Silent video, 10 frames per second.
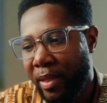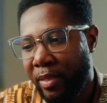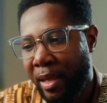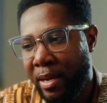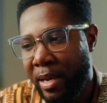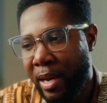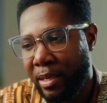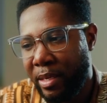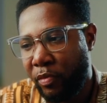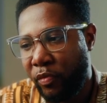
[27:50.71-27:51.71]

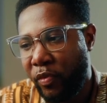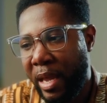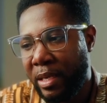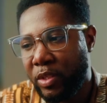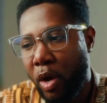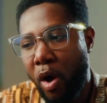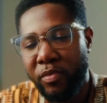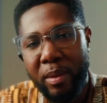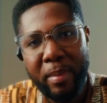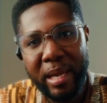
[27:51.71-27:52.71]
the face
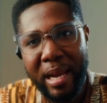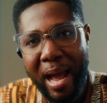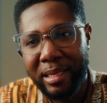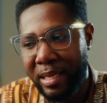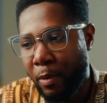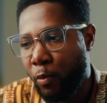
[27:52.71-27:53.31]
of the main actor.